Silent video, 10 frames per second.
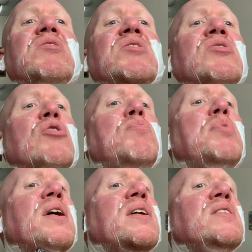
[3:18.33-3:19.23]
The
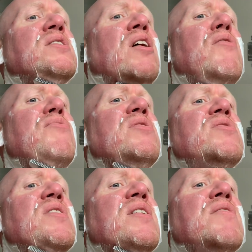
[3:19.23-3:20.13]
soap puck itself
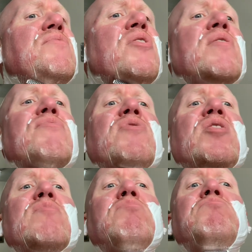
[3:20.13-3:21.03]
is very
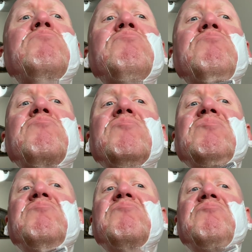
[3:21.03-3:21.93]
firm.
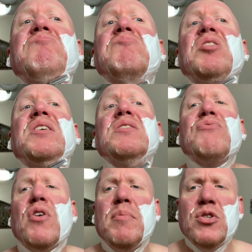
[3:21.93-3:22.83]
Not as
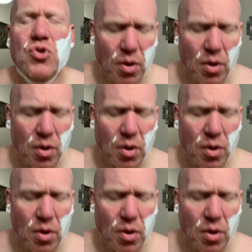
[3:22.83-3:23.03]
firm as